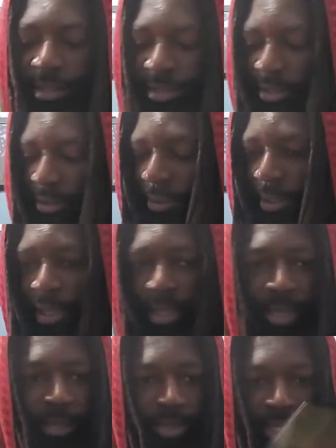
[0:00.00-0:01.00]
too.
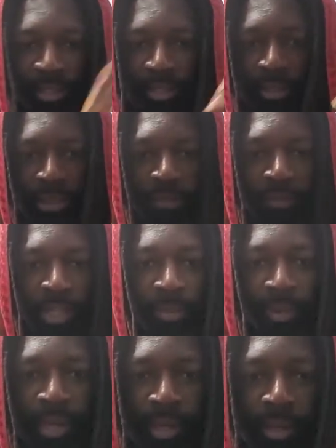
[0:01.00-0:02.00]
And I was actually looking for that
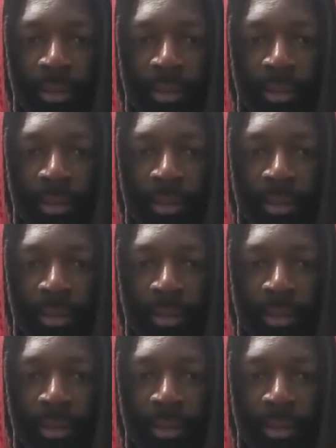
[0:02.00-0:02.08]
mag.